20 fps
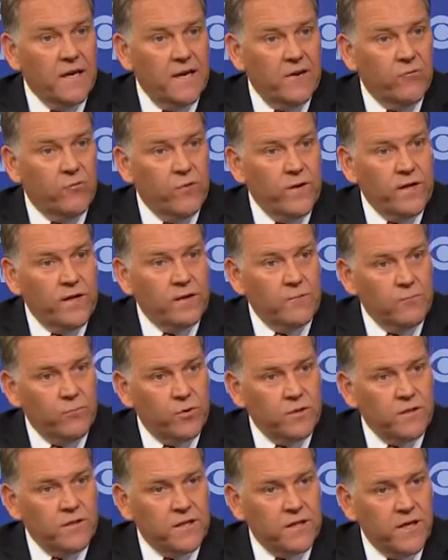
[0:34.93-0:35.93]
if we can
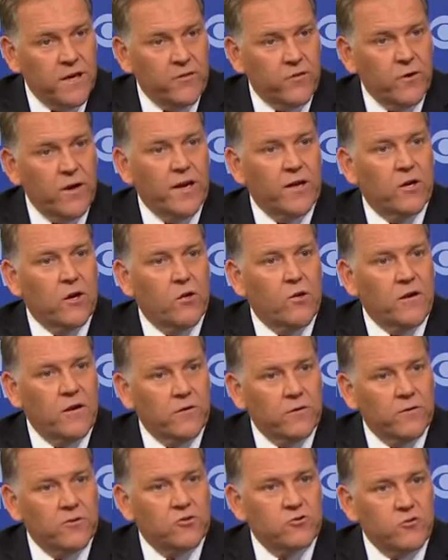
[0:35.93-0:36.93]
put together a
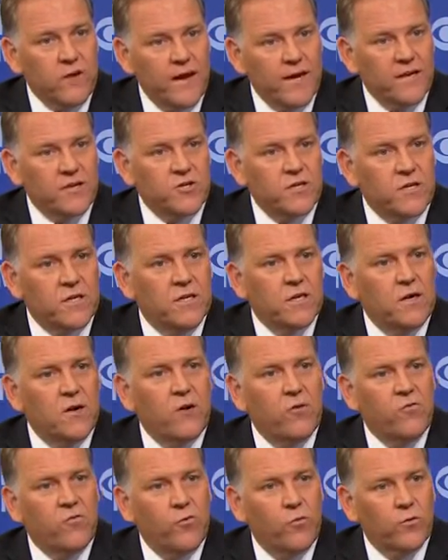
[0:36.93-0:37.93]
coherent strategy
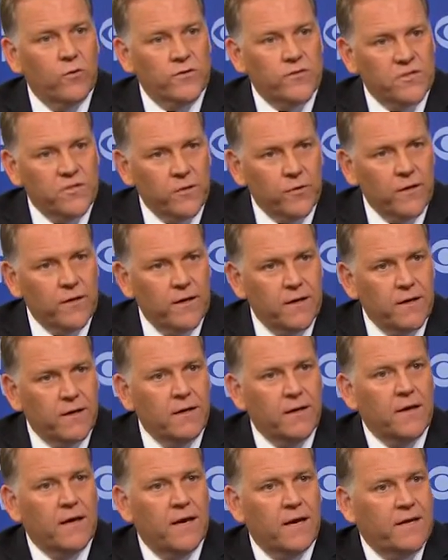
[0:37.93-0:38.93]
for Syria
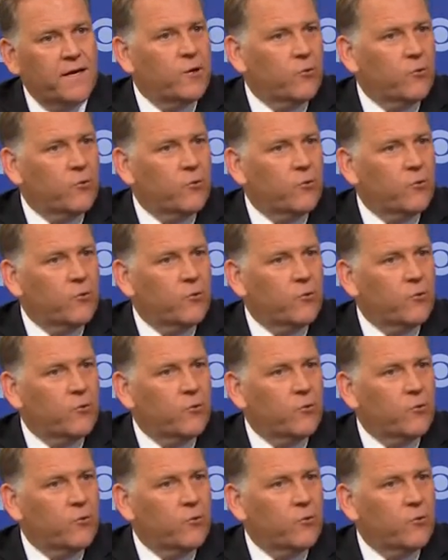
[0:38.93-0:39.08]
and